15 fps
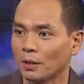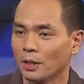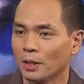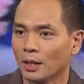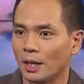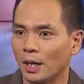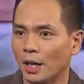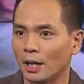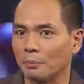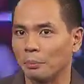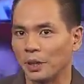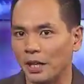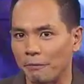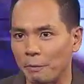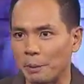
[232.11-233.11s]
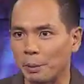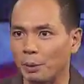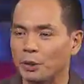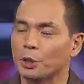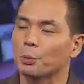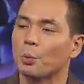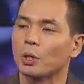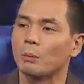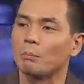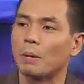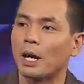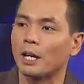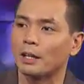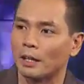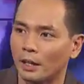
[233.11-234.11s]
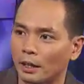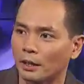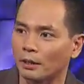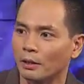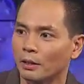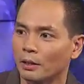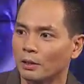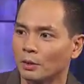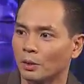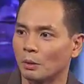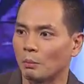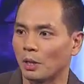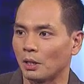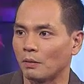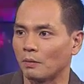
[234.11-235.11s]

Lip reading: Yeah. But if people just want to buy in to the main